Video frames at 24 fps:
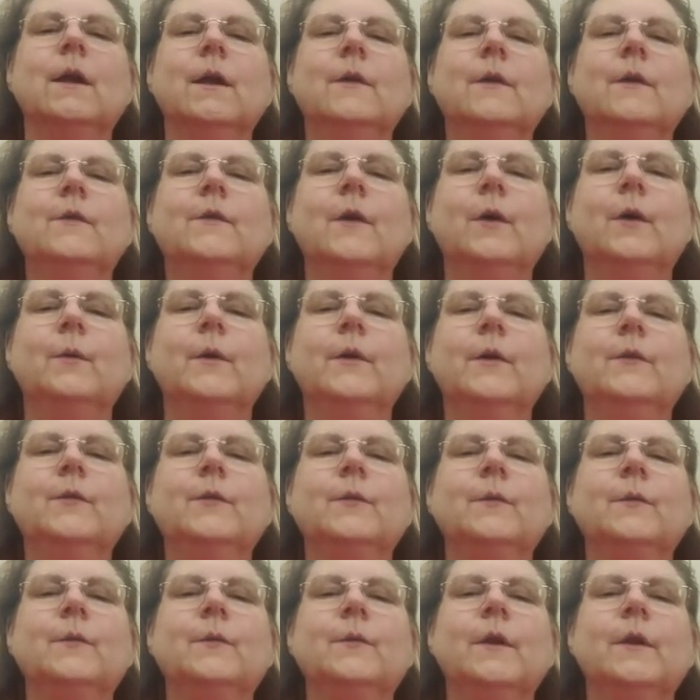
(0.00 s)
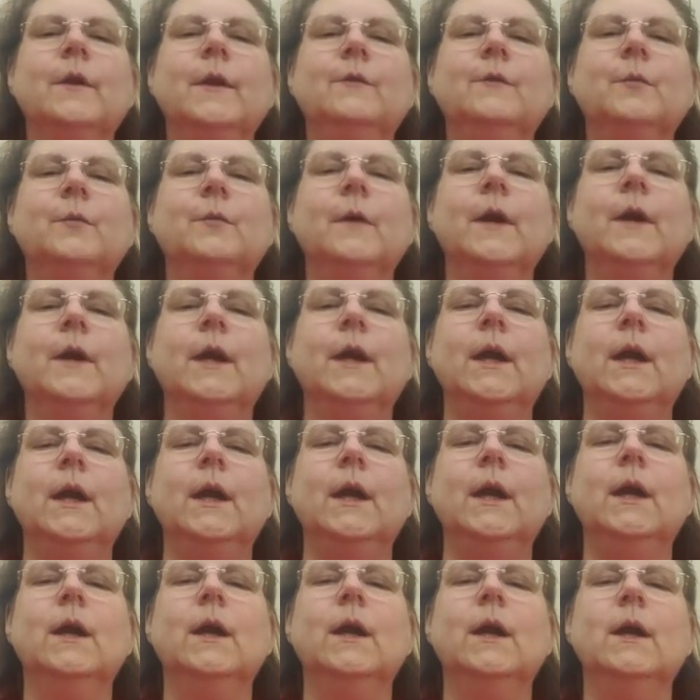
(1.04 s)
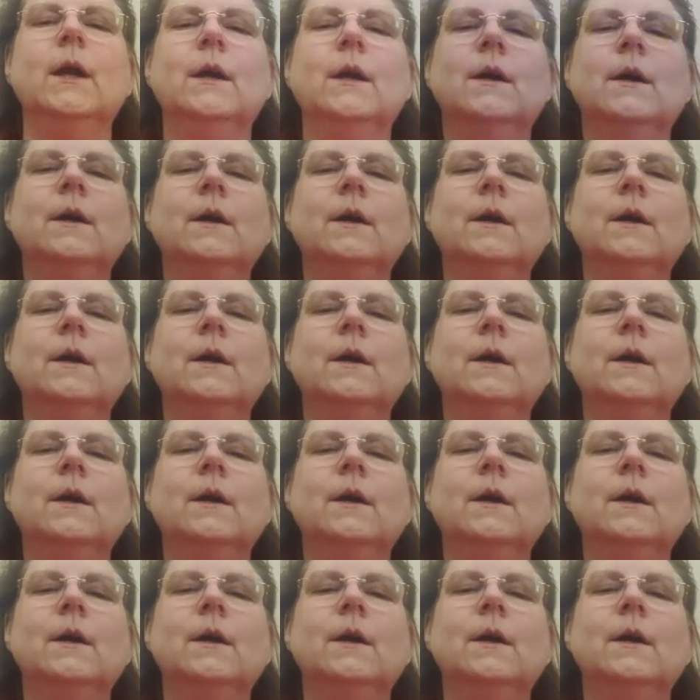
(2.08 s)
so it's oh, really yeah. tricky well,